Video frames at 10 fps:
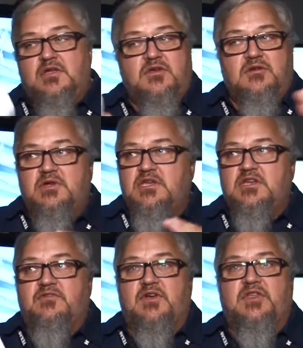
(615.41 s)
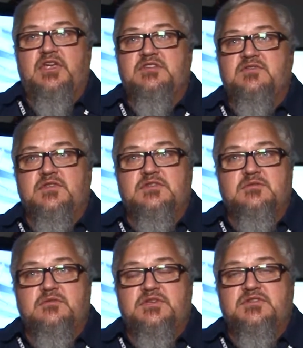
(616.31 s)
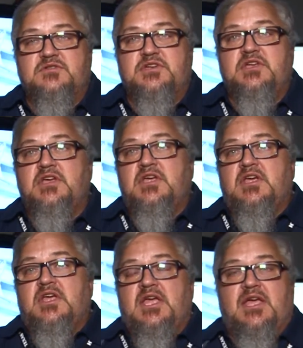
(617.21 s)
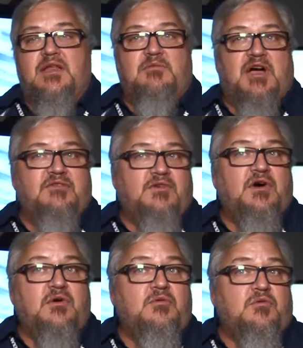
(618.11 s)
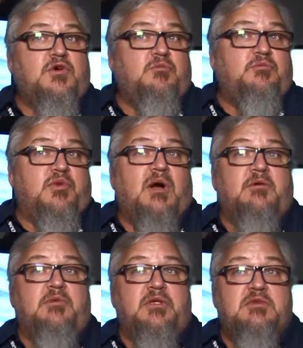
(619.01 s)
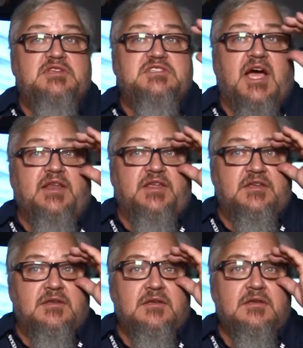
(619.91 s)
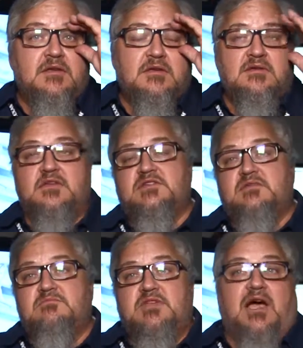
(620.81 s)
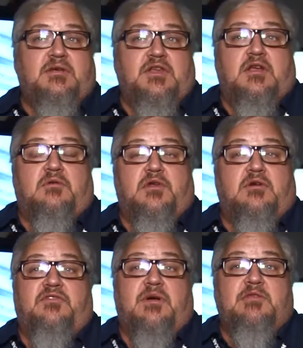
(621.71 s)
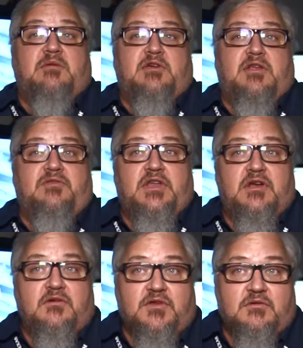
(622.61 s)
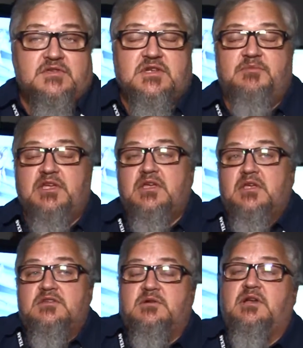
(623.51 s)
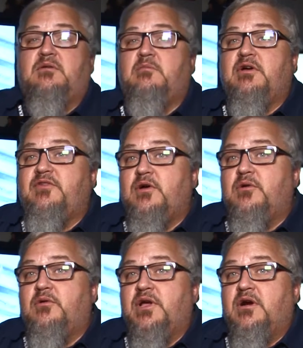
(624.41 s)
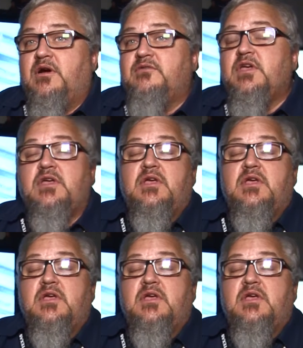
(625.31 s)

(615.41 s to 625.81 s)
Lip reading: doing different things for the school district, and my phone will probably be silent because you don't know if I'm in the middle of an interview or something, so I don't want my phone going off.